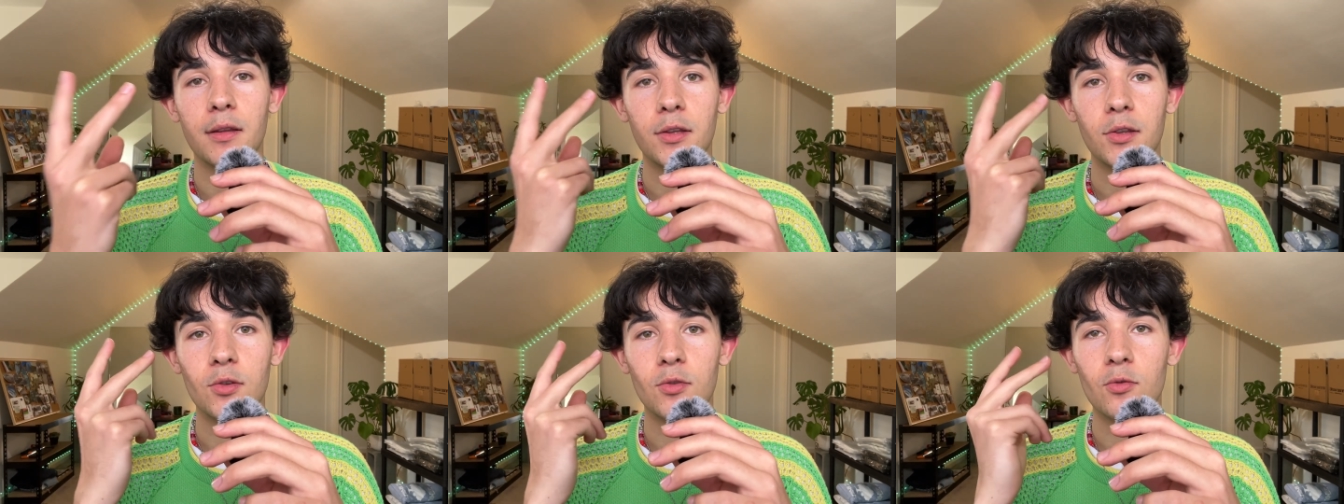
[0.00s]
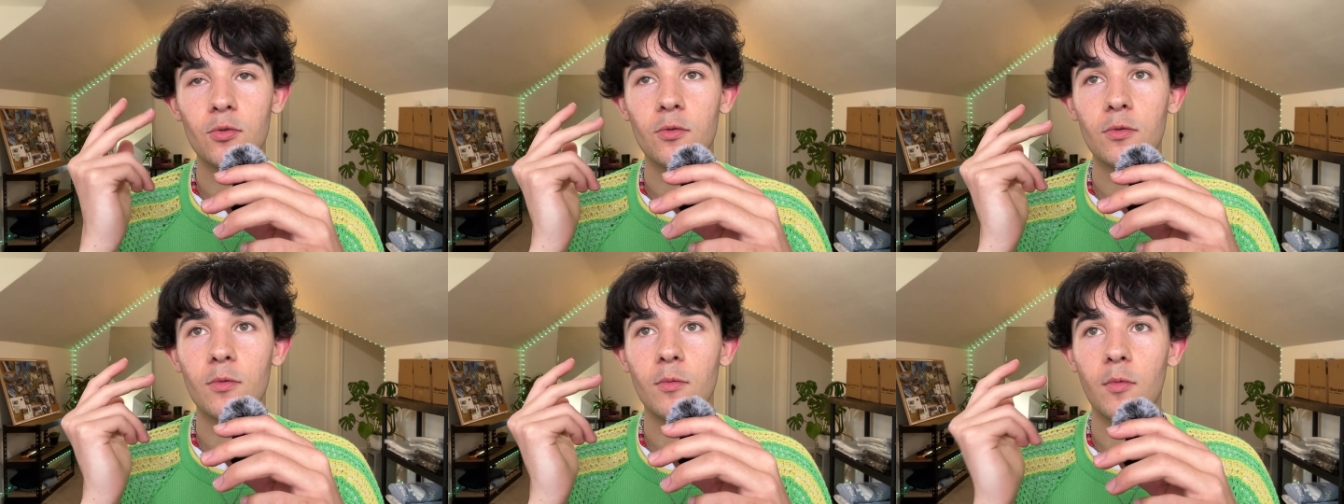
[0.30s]

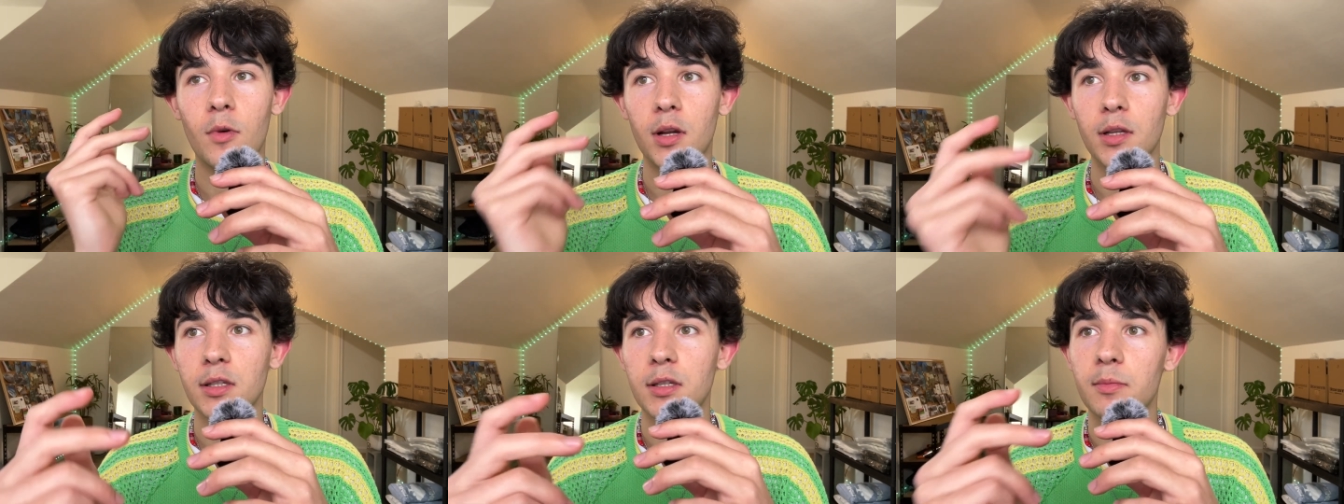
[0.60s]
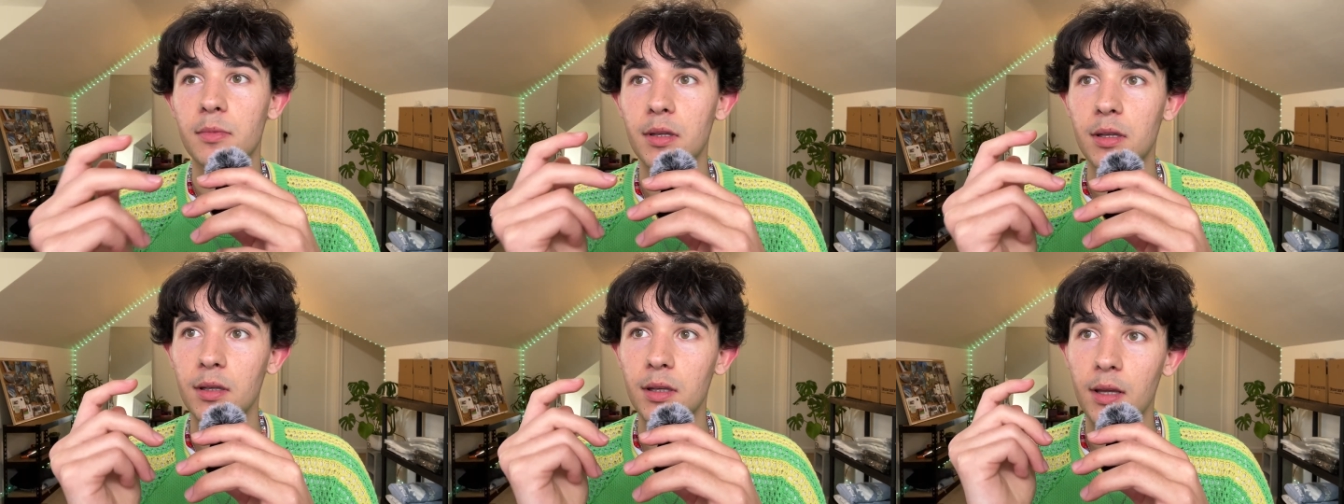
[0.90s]
You want to
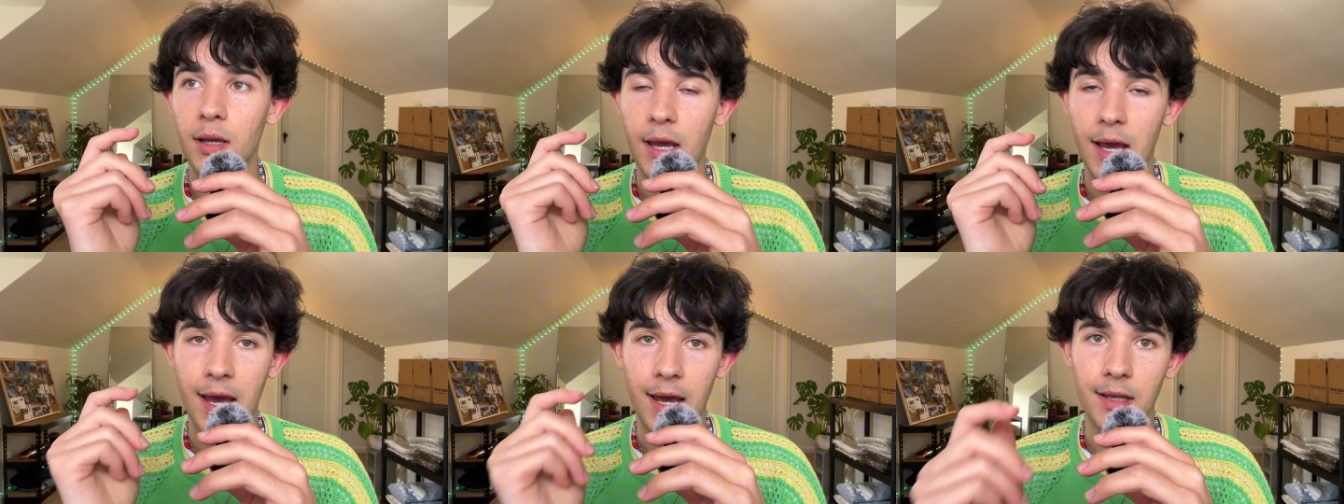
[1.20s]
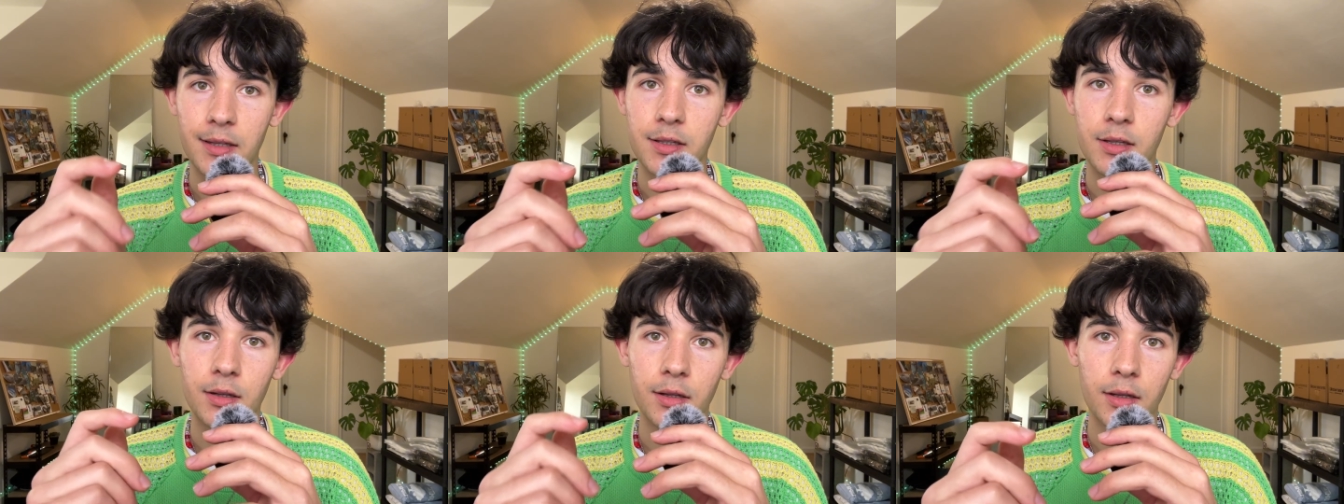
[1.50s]
be
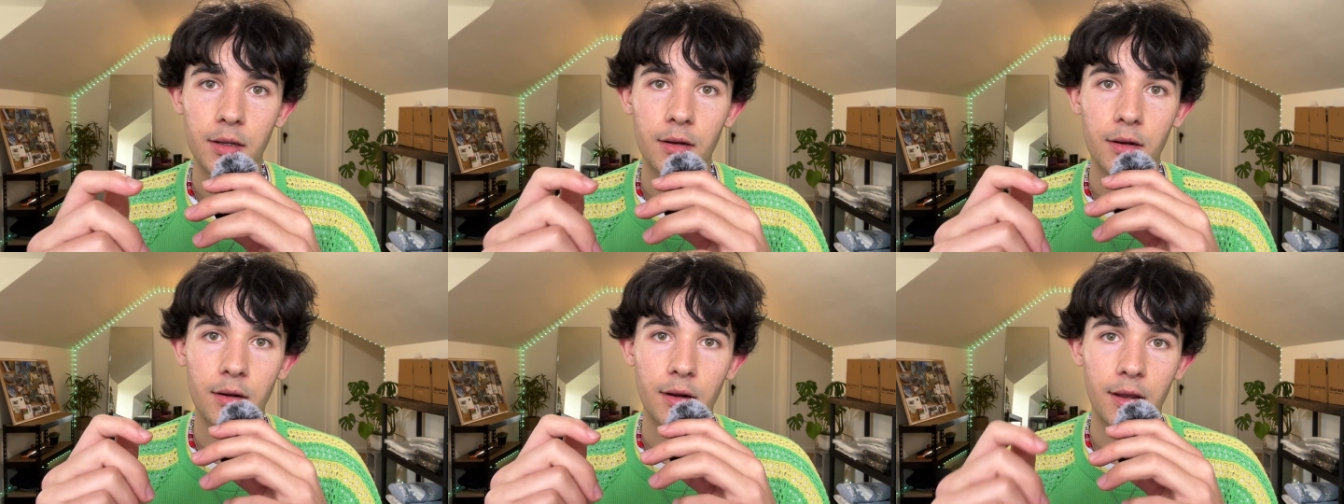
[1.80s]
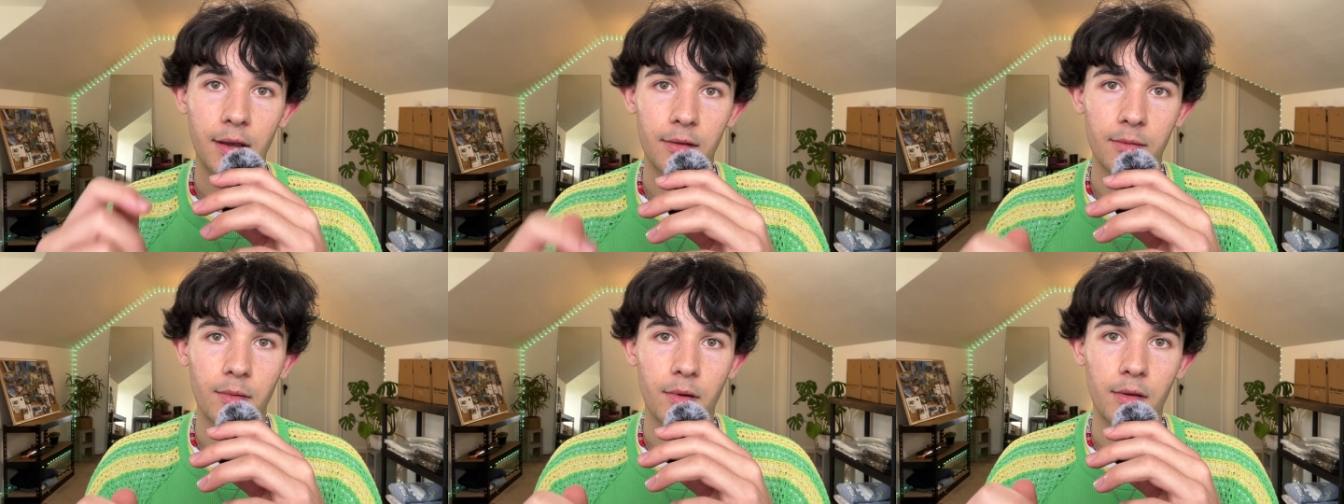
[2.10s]
as clear
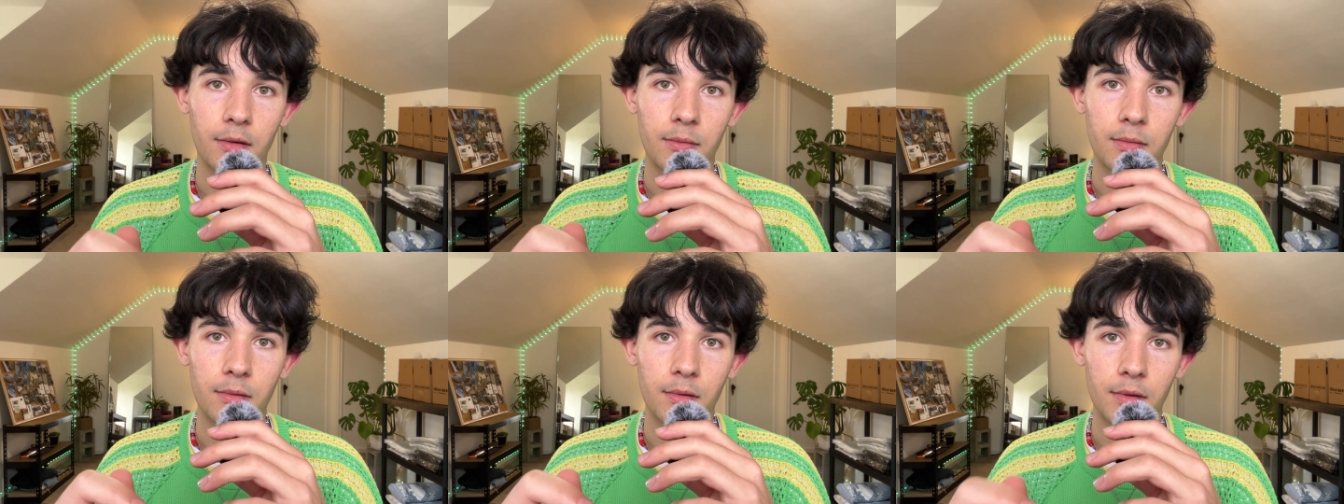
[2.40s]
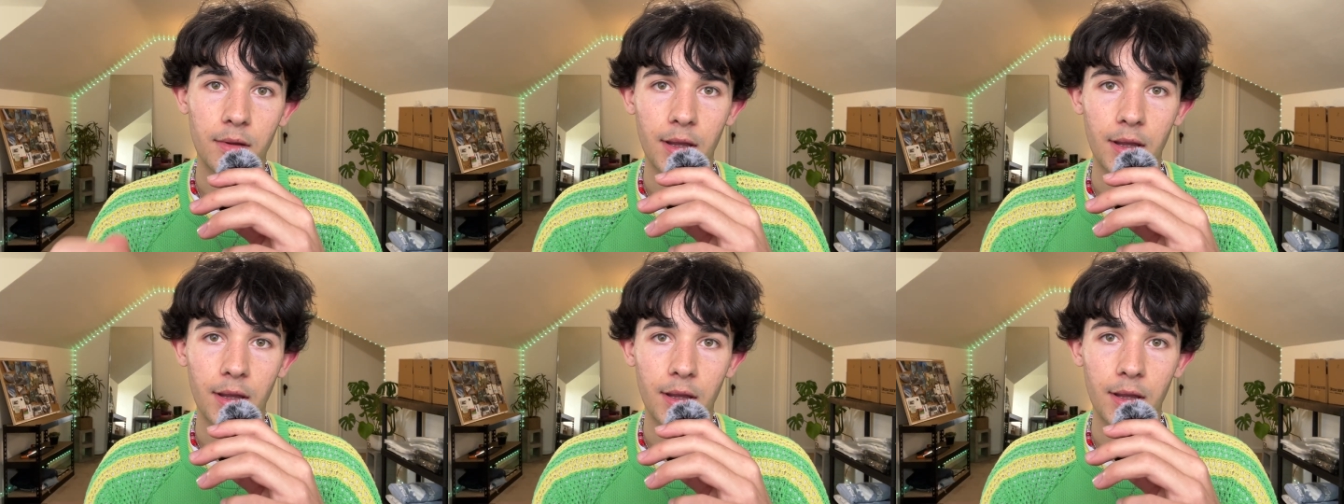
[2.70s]
as possible.